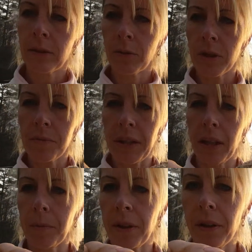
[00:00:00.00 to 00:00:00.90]
Where's my
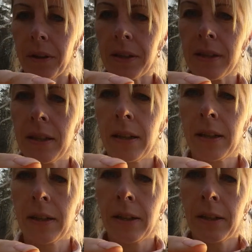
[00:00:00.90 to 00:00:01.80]
camera? There it is.
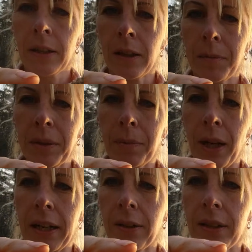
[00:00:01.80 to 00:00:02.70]
Let me
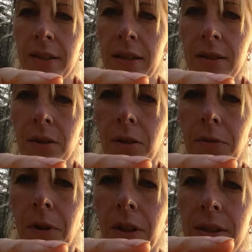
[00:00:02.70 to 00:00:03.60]
block out the sun so it
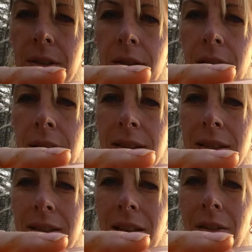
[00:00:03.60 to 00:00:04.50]
focuses on this
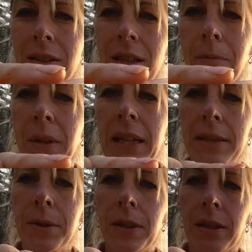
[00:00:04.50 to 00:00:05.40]
instead of the sun. But that's
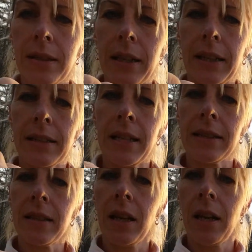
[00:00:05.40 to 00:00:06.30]
what it looks like. It's nice.